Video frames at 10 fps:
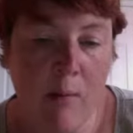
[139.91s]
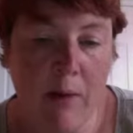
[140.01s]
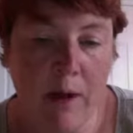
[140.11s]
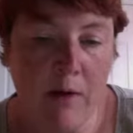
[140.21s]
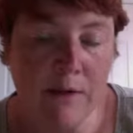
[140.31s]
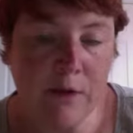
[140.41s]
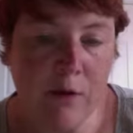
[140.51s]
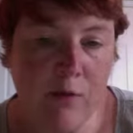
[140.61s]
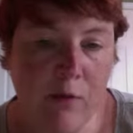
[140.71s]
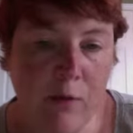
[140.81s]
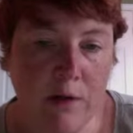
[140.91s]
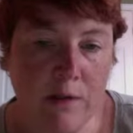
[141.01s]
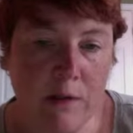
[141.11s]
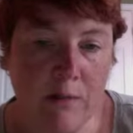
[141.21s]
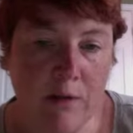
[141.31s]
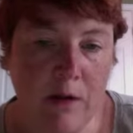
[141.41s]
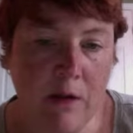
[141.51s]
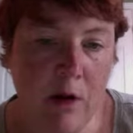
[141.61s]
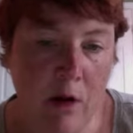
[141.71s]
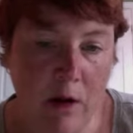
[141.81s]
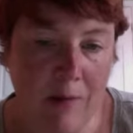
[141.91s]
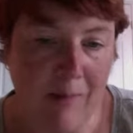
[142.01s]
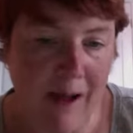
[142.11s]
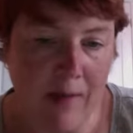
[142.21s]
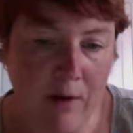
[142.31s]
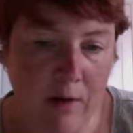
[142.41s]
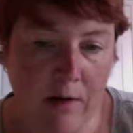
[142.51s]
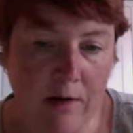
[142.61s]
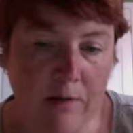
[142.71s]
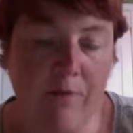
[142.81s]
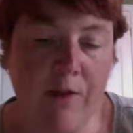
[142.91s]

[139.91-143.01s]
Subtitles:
but also for some of the non-math kinds of